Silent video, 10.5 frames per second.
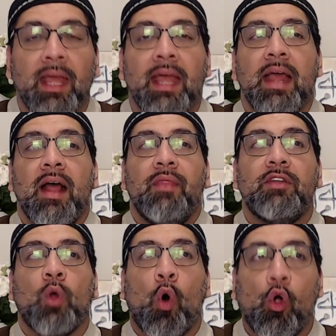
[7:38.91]
This
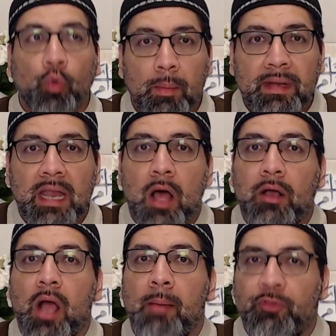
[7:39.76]
old woman now
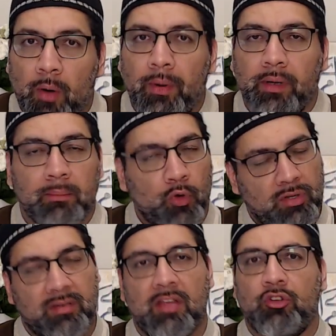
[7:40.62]
comes forward. Musa
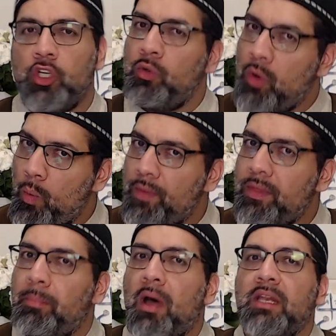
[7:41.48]
says, do you know where the
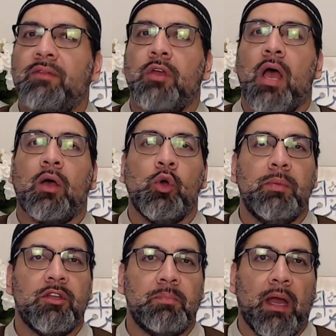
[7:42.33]
body of Yaqub
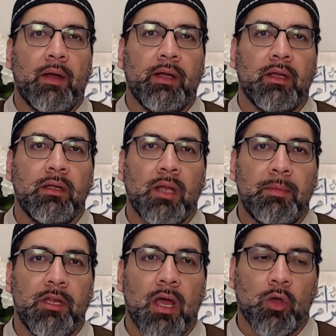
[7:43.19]
is buried? Nabi
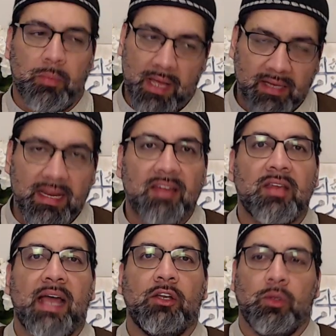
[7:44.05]
Yaqub. Yes, I
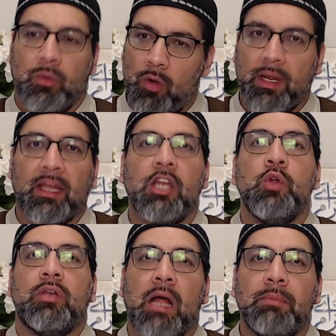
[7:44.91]
do. Okay, can you
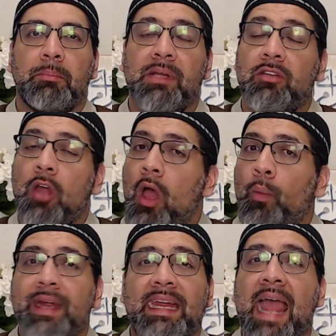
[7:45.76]
tell me, please? We
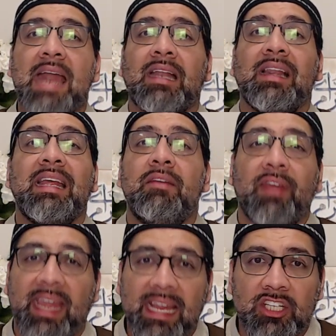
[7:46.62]
can't leave
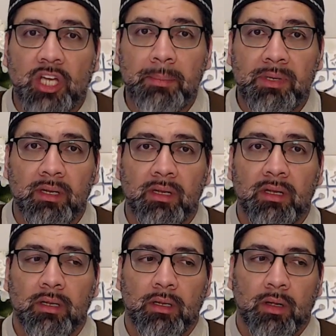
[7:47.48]
Egypt
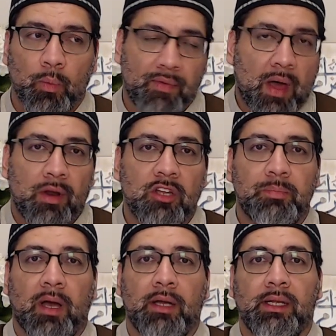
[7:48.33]
without his
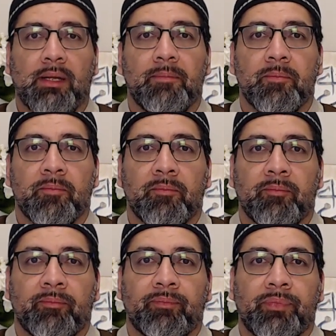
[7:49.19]
body.
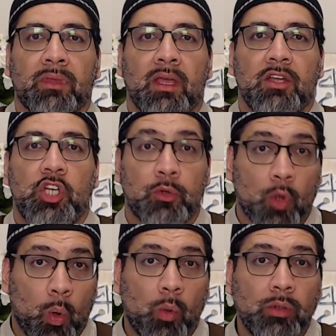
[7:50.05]
She was
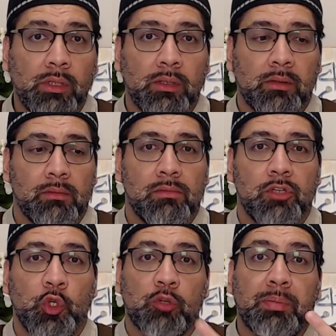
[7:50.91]
old, she
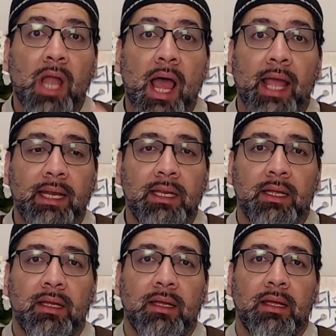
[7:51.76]
was blind,
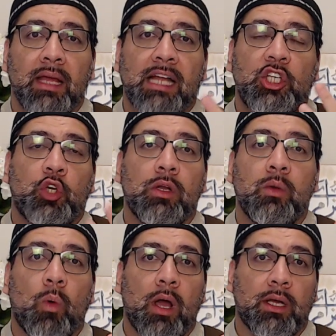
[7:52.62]
and she couldn't walk.